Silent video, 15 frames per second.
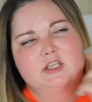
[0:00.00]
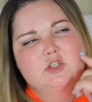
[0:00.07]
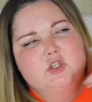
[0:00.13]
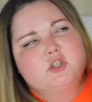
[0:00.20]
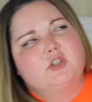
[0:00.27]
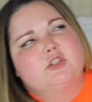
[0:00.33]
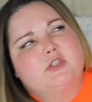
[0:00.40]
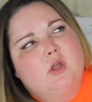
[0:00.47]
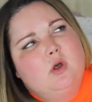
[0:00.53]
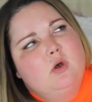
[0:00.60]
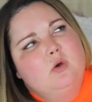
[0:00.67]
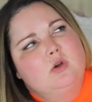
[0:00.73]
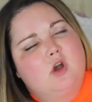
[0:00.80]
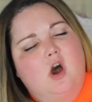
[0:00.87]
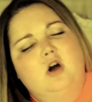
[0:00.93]
is your
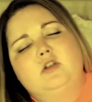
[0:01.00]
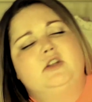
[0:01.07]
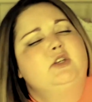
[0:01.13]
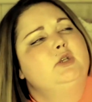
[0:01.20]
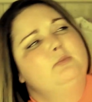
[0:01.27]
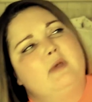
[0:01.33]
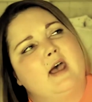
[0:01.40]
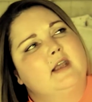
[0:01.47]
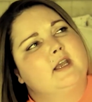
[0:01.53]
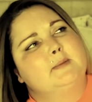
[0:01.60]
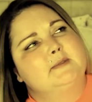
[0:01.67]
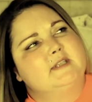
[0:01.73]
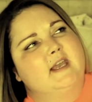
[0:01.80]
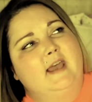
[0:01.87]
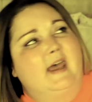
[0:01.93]
soul calling you back
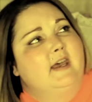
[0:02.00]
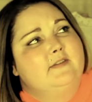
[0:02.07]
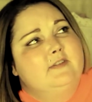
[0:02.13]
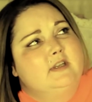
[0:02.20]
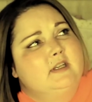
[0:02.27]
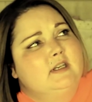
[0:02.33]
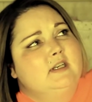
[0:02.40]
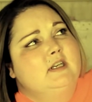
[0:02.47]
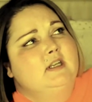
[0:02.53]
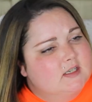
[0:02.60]
up to heaven?